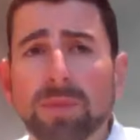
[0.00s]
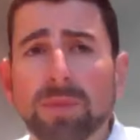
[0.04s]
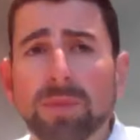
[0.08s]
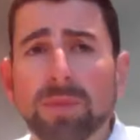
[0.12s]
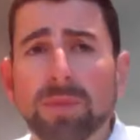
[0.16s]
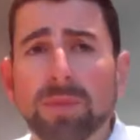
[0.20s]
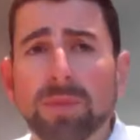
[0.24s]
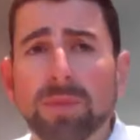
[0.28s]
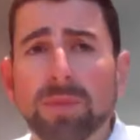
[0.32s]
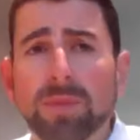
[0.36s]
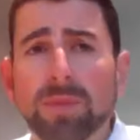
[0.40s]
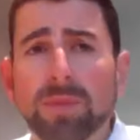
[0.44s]

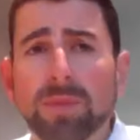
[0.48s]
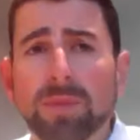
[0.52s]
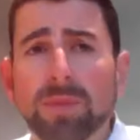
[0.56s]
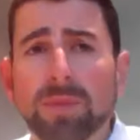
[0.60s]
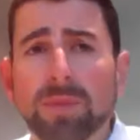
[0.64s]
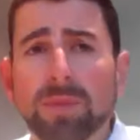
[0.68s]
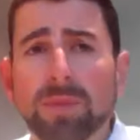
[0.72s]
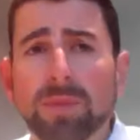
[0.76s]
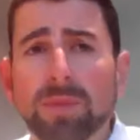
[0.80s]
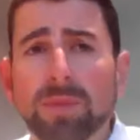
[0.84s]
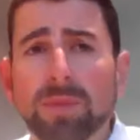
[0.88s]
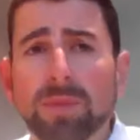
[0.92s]
solar
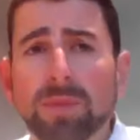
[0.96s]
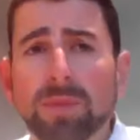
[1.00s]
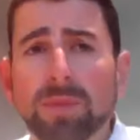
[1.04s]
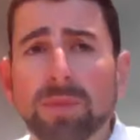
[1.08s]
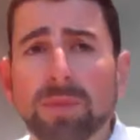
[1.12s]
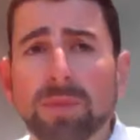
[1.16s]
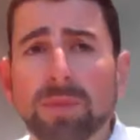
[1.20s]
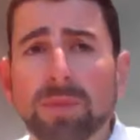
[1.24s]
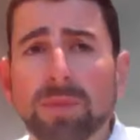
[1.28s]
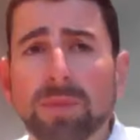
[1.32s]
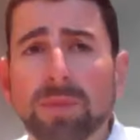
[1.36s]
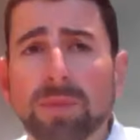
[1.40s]
panels are
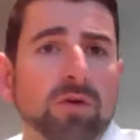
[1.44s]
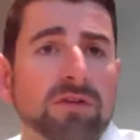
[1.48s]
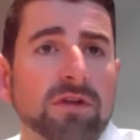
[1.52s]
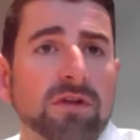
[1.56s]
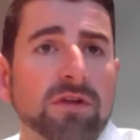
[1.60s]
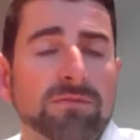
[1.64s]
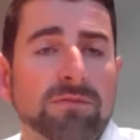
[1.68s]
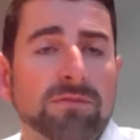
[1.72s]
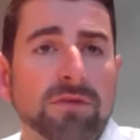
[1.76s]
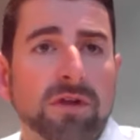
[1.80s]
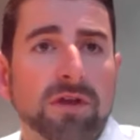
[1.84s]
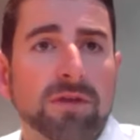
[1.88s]

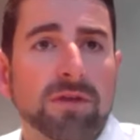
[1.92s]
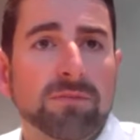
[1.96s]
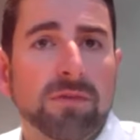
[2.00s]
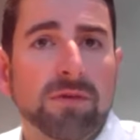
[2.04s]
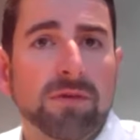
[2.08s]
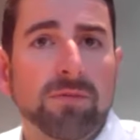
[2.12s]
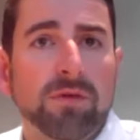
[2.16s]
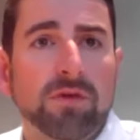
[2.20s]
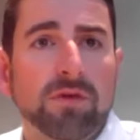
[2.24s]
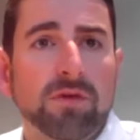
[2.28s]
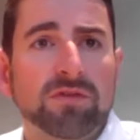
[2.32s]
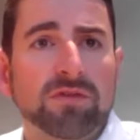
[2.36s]
almost
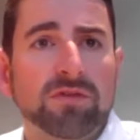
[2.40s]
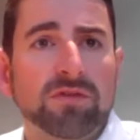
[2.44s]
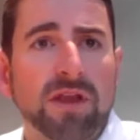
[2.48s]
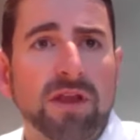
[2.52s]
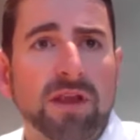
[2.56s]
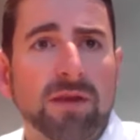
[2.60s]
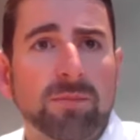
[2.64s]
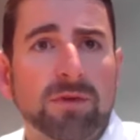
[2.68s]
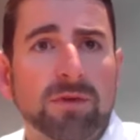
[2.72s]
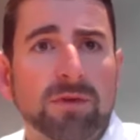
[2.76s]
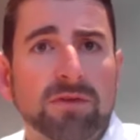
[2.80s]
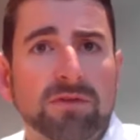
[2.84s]
a
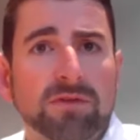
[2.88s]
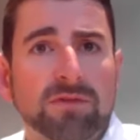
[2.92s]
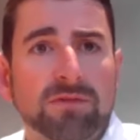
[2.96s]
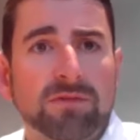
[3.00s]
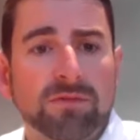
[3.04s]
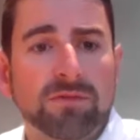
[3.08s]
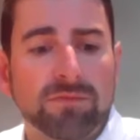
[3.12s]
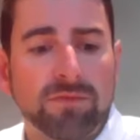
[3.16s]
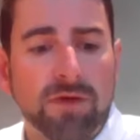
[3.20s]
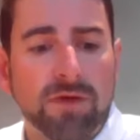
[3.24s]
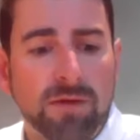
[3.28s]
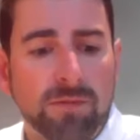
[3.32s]
given
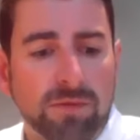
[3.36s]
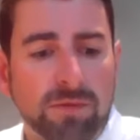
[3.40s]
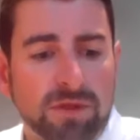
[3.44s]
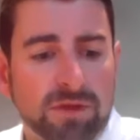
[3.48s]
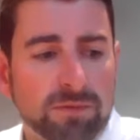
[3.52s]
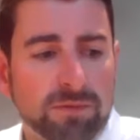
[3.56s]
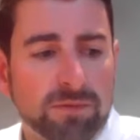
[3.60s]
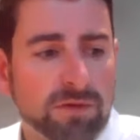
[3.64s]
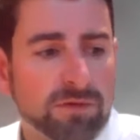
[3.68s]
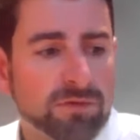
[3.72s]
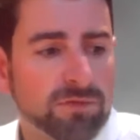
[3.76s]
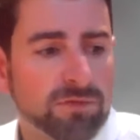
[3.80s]
in
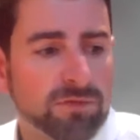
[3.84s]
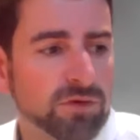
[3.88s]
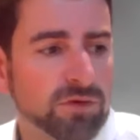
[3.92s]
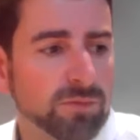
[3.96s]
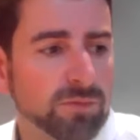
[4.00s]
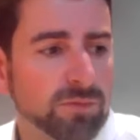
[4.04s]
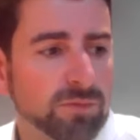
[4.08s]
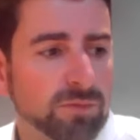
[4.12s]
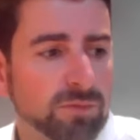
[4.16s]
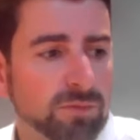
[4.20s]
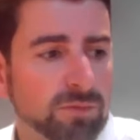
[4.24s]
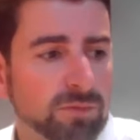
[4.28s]
most
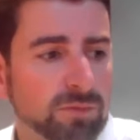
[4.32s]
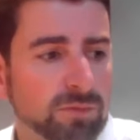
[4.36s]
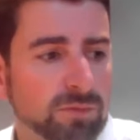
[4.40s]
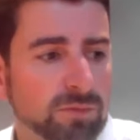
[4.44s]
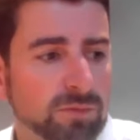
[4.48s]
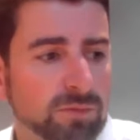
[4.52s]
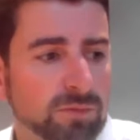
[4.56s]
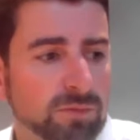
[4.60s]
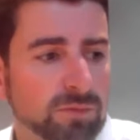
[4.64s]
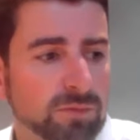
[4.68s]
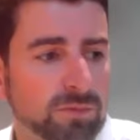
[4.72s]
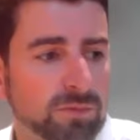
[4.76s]
developments.
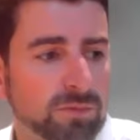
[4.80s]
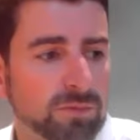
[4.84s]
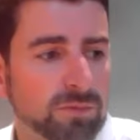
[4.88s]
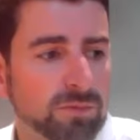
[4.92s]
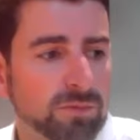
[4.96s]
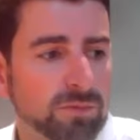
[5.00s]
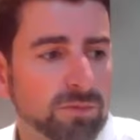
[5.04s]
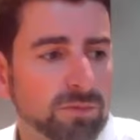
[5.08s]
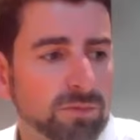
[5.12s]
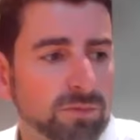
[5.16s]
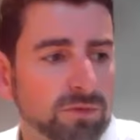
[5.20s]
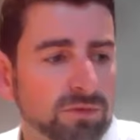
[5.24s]

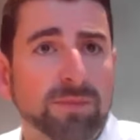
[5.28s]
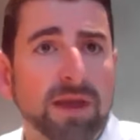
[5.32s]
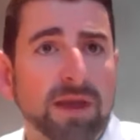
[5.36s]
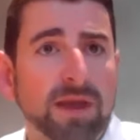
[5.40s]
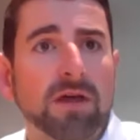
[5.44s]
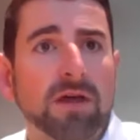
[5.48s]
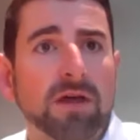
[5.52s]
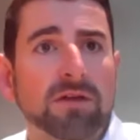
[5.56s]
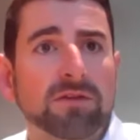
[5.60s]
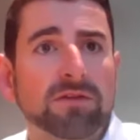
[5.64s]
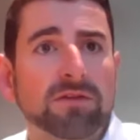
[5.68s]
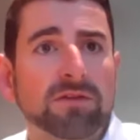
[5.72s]
Consumers are
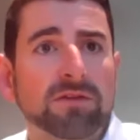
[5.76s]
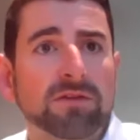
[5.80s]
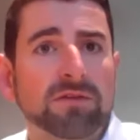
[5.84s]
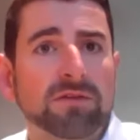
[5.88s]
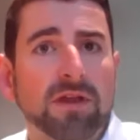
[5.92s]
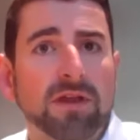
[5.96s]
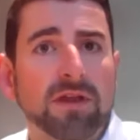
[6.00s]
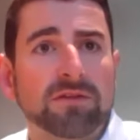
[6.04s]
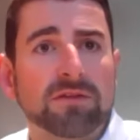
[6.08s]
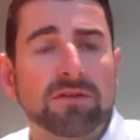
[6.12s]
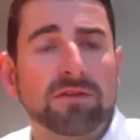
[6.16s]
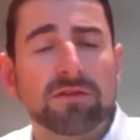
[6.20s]

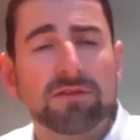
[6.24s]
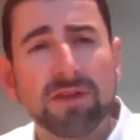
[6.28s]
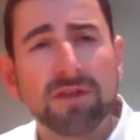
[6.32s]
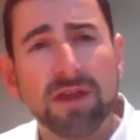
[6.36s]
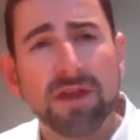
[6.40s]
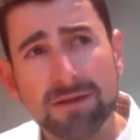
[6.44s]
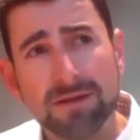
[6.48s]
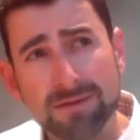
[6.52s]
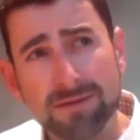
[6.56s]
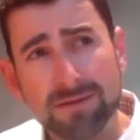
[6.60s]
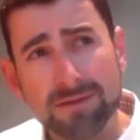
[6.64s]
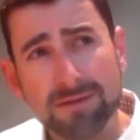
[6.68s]
expecting
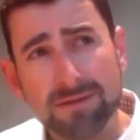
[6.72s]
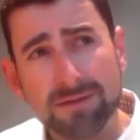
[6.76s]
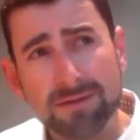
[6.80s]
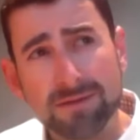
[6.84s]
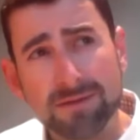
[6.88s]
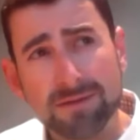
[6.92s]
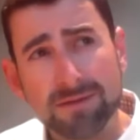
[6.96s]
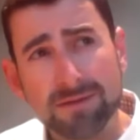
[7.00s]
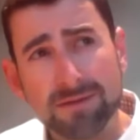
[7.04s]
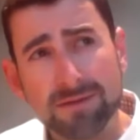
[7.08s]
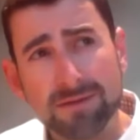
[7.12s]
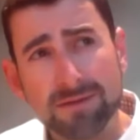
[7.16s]
those
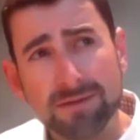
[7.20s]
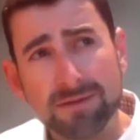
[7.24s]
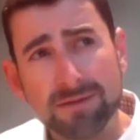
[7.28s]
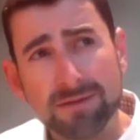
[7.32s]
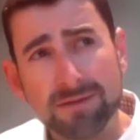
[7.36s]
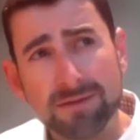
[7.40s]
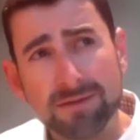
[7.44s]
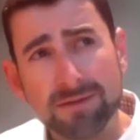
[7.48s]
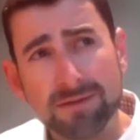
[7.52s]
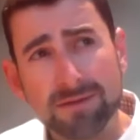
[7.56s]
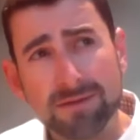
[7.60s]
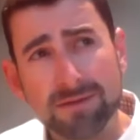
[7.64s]
as
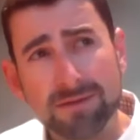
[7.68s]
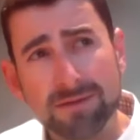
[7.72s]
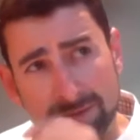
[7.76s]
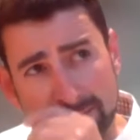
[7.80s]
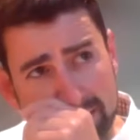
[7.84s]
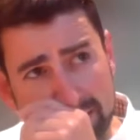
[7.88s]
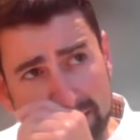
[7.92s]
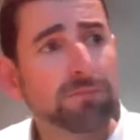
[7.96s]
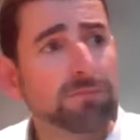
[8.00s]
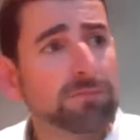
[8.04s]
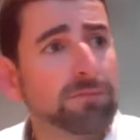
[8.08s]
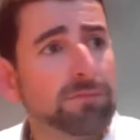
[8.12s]
a
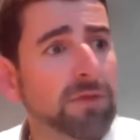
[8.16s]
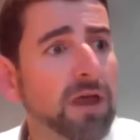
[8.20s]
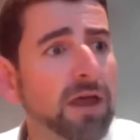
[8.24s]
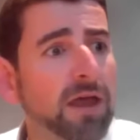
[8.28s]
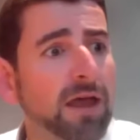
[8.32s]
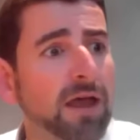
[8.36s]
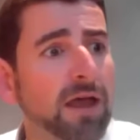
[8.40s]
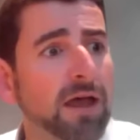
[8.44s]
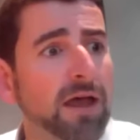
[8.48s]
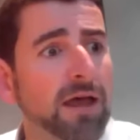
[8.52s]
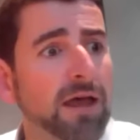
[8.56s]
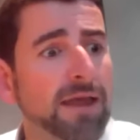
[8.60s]
standard.
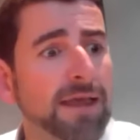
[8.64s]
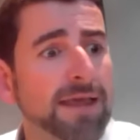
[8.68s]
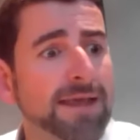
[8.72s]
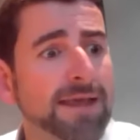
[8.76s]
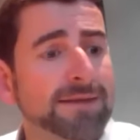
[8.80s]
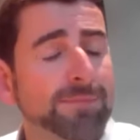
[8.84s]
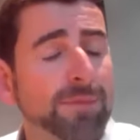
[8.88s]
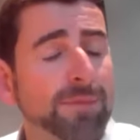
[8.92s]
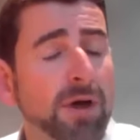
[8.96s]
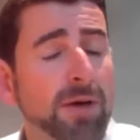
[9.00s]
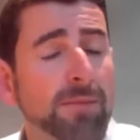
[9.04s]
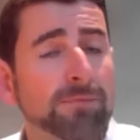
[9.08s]

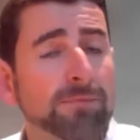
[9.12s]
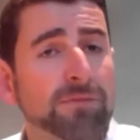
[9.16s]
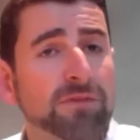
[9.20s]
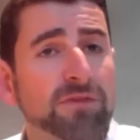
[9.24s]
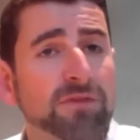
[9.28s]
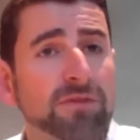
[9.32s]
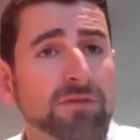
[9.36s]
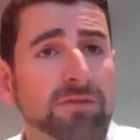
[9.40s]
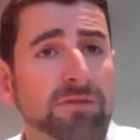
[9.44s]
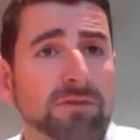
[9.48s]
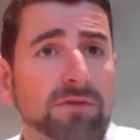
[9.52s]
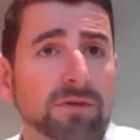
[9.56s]

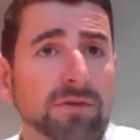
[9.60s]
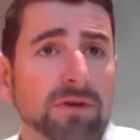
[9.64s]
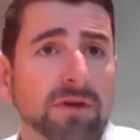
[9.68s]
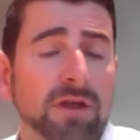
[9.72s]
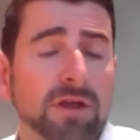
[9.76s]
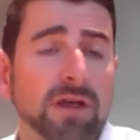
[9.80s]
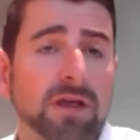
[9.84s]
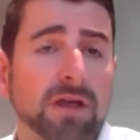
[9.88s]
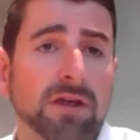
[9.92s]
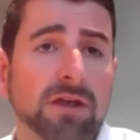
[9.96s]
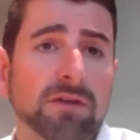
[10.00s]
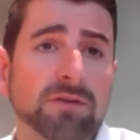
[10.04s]

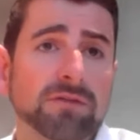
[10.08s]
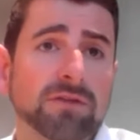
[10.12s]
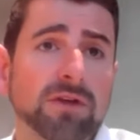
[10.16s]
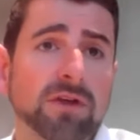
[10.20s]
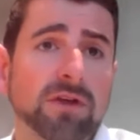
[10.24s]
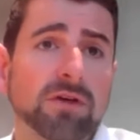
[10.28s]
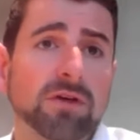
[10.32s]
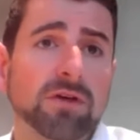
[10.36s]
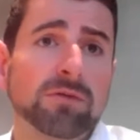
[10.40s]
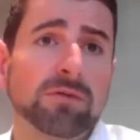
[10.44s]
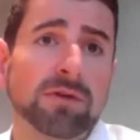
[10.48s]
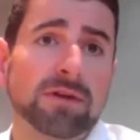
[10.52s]
Heat
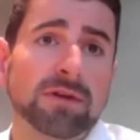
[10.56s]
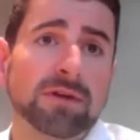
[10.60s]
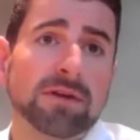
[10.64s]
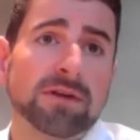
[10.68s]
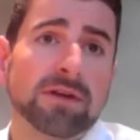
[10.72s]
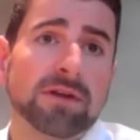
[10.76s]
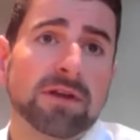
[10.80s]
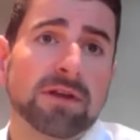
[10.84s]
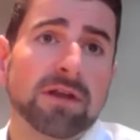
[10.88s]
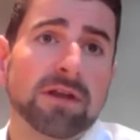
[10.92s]
pumps.